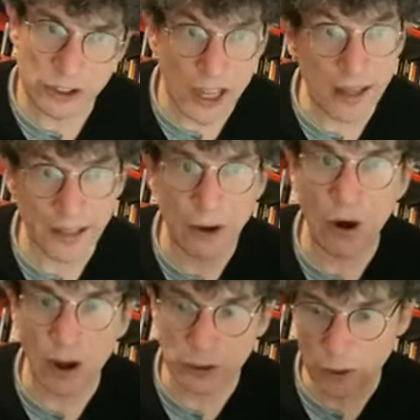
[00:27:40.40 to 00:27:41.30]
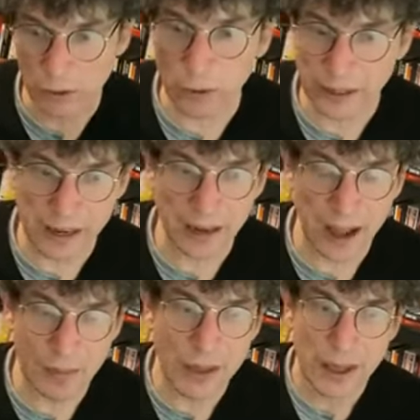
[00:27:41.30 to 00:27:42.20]
selling, also on
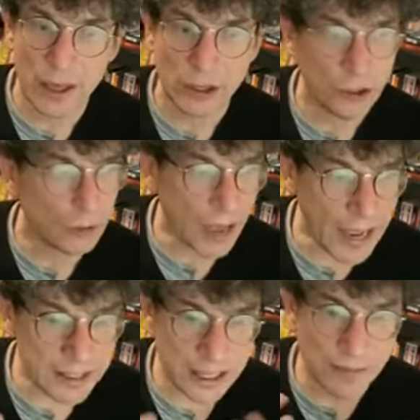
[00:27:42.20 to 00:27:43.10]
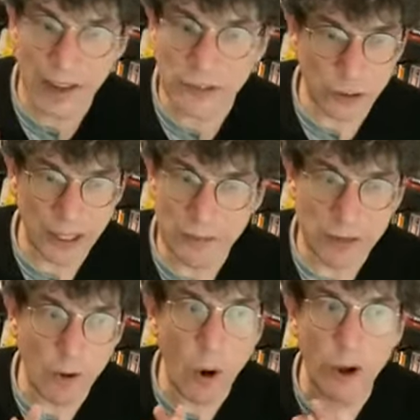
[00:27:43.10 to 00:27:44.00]
quirky.com, as the inventor, even
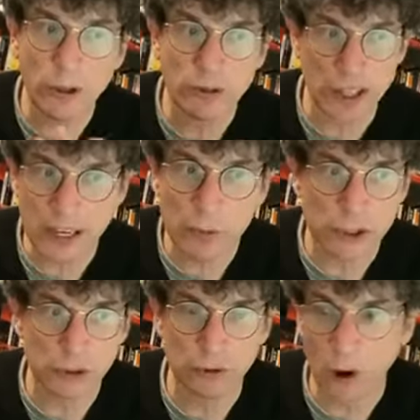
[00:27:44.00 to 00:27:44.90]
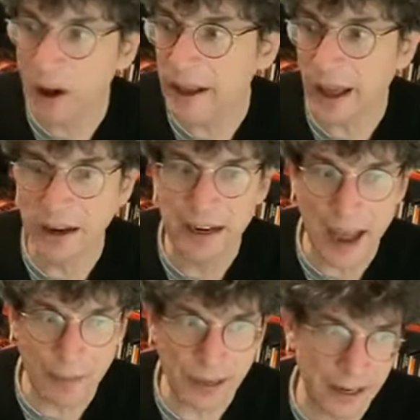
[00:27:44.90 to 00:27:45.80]
if all you did was a drawing on a
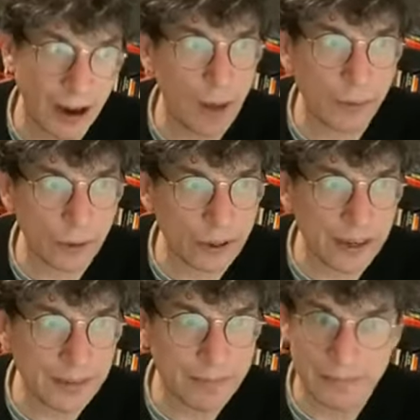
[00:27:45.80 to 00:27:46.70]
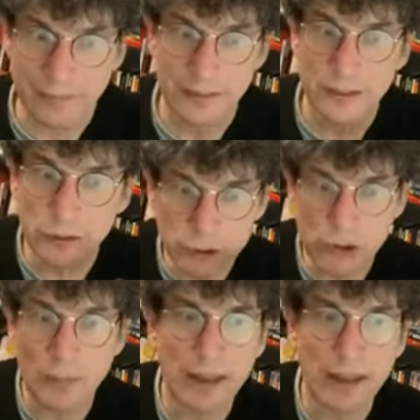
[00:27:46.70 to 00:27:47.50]
napkin and uploaded it, you start